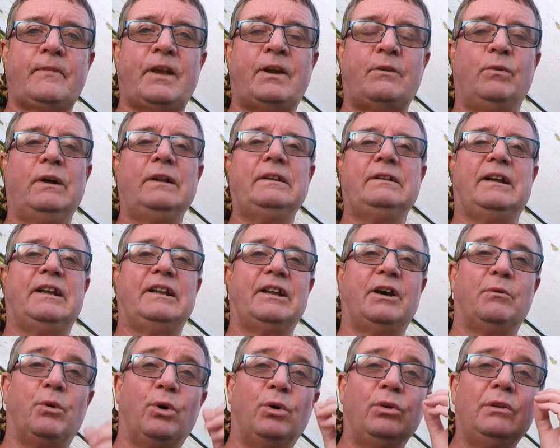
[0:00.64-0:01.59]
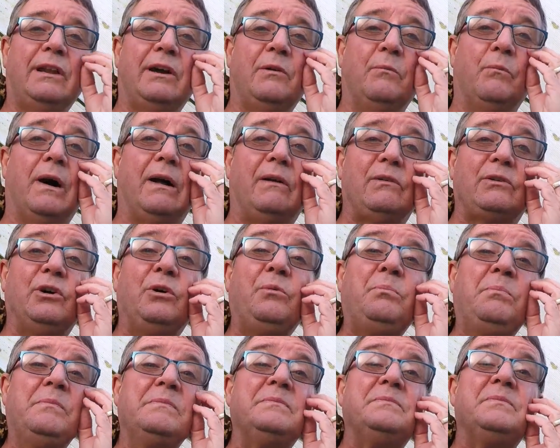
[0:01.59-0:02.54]
Well, hello all and welcome.
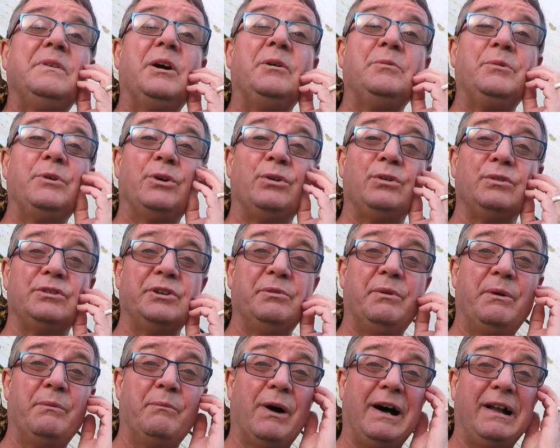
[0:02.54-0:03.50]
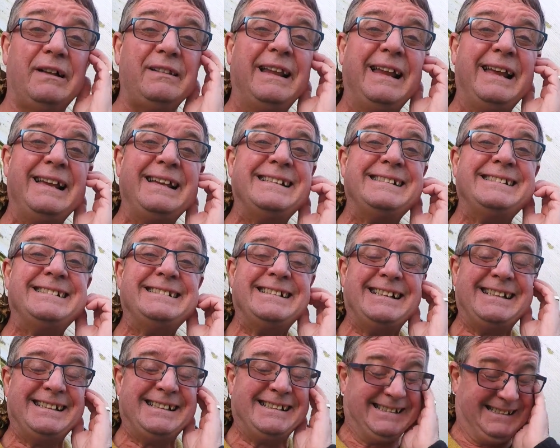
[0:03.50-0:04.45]
Hope you're all doing well.
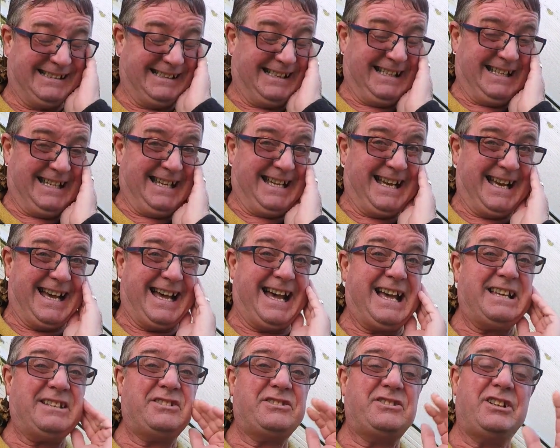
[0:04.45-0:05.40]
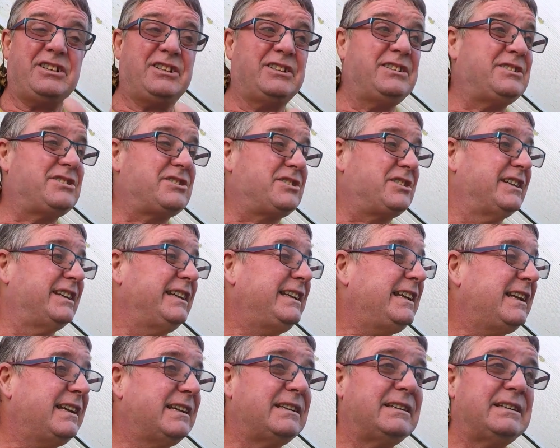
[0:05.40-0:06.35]
As you can
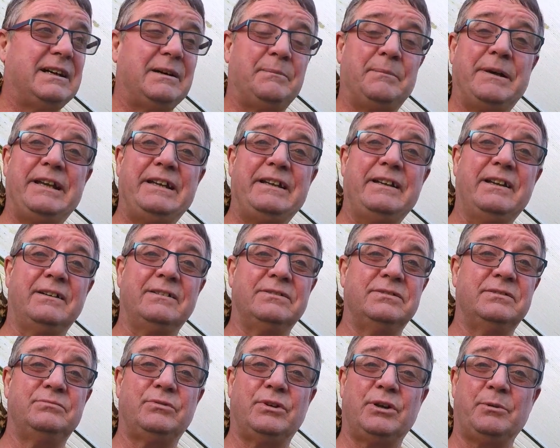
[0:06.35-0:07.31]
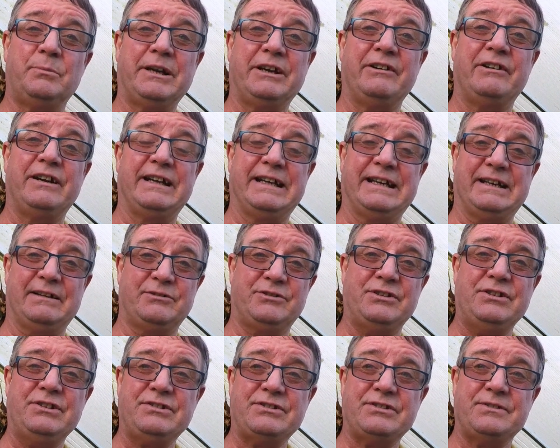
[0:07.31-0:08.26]
see, I'm in one of my
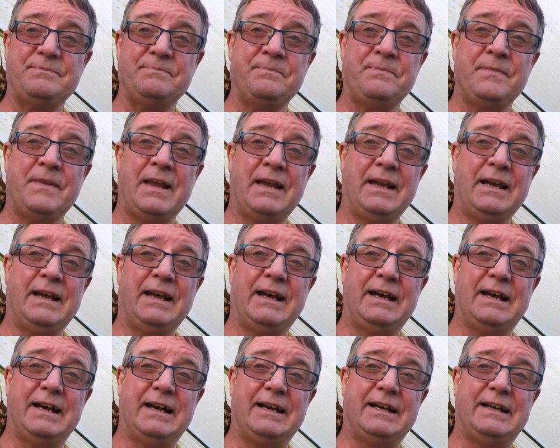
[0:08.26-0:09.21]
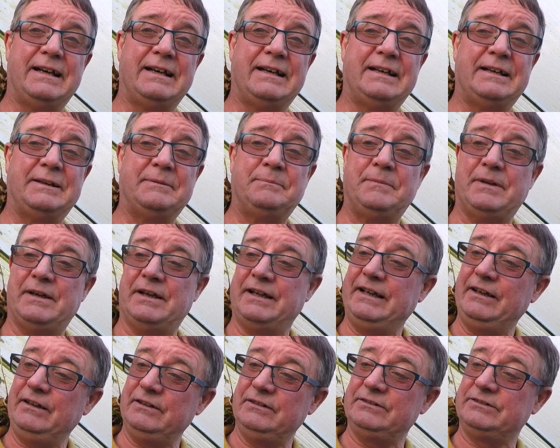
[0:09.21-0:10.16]
greenhouses, and
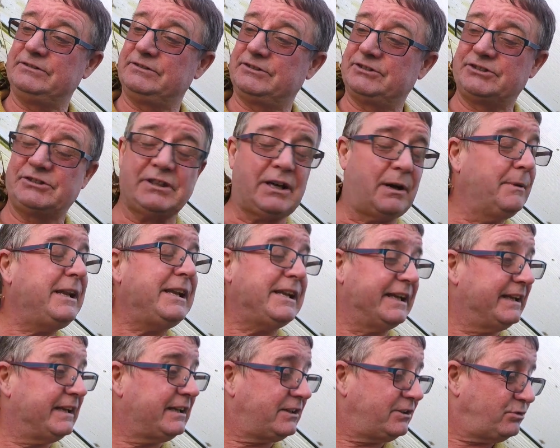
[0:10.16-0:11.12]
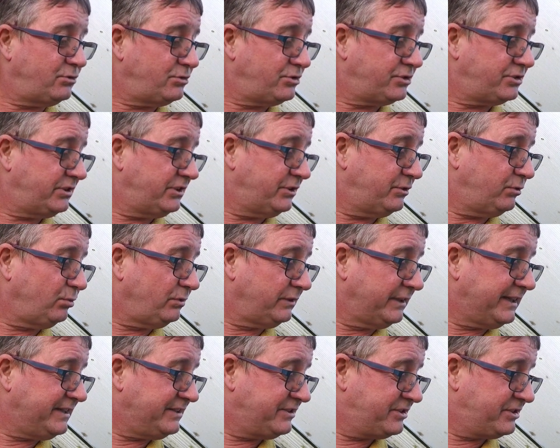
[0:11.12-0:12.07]
I'm in here because it all
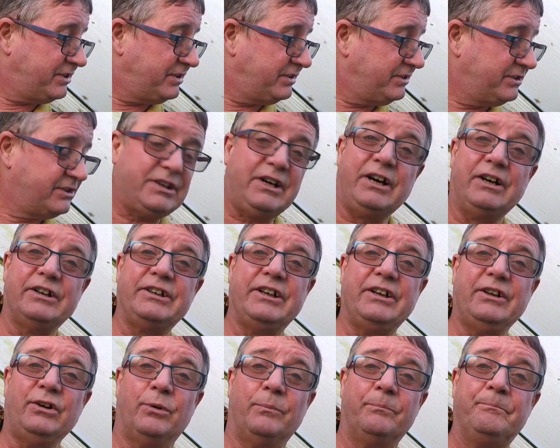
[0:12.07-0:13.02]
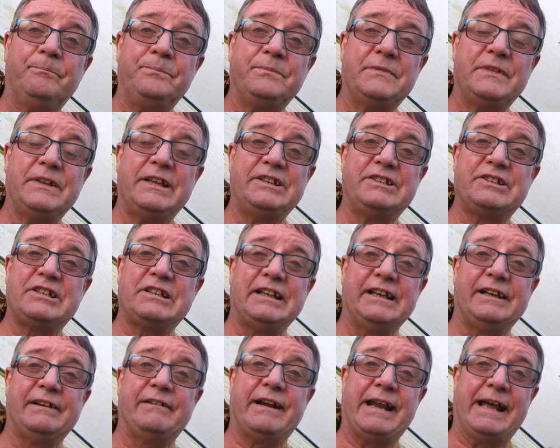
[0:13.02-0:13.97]
needs tidying up, needs
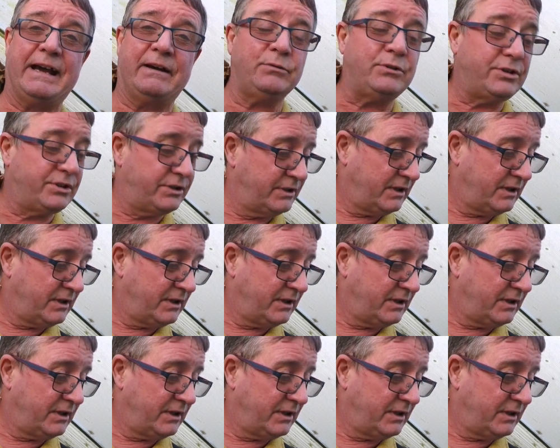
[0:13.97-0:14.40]
clearing out.